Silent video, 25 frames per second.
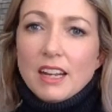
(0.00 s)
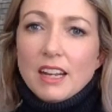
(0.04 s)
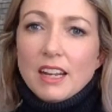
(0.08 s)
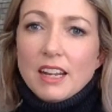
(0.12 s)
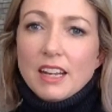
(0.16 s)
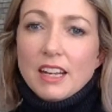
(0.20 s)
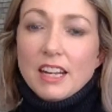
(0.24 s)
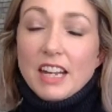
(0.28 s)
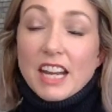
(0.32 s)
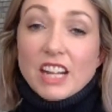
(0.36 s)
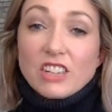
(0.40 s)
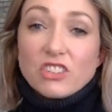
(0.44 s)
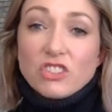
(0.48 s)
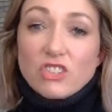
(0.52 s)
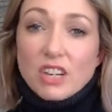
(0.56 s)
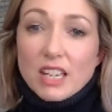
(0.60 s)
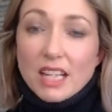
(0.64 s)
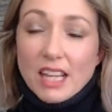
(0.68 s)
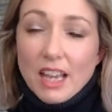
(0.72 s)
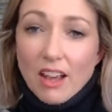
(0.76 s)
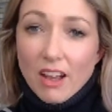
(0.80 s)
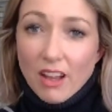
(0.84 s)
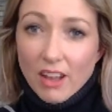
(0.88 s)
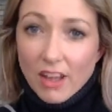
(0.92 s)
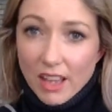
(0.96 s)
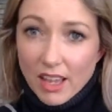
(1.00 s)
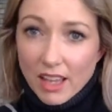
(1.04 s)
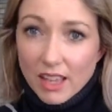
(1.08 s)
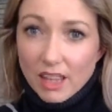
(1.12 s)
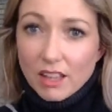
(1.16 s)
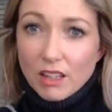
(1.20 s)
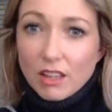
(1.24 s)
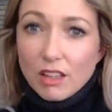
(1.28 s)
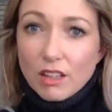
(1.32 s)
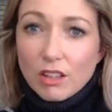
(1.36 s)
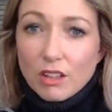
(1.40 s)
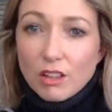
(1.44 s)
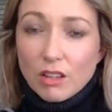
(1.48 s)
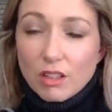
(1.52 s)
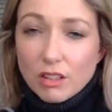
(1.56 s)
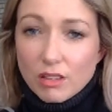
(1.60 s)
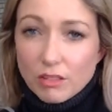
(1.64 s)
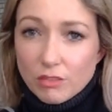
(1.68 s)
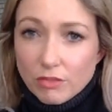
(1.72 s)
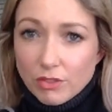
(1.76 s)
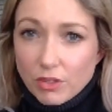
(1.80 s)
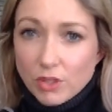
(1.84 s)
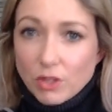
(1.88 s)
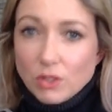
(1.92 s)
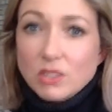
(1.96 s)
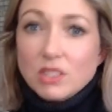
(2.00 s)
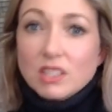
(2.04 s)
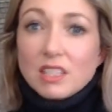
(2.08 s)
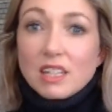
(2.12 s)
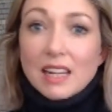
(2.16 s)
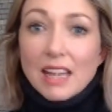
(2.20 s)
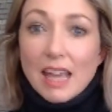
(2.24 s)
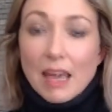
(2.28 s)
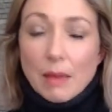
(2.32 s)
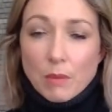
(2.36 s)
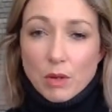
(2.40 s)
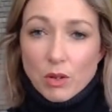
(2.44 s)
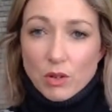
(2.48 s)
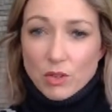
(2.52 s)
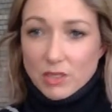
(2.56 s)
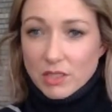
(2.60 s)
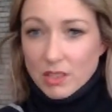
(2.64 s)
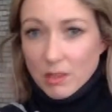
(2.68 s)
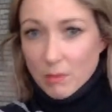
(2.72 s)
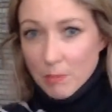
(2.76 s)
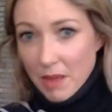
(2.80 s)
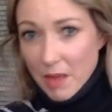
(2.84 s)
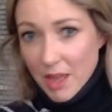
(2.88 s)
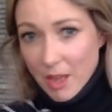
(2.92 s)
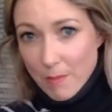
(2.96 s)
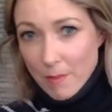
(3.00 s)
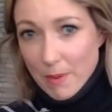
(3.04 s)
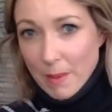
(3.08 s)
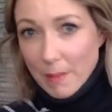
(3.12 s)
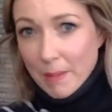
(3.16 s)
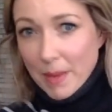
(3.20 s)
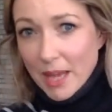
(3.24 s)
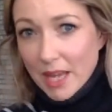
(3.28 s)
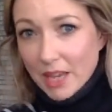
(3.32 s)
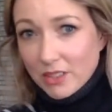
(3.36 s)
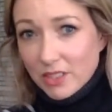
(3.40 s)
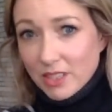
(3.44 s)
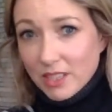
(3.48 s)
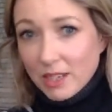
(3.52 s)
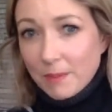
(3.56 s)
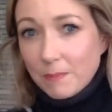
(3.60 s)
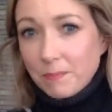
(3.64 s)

naturally high foods and came across the baobab powder.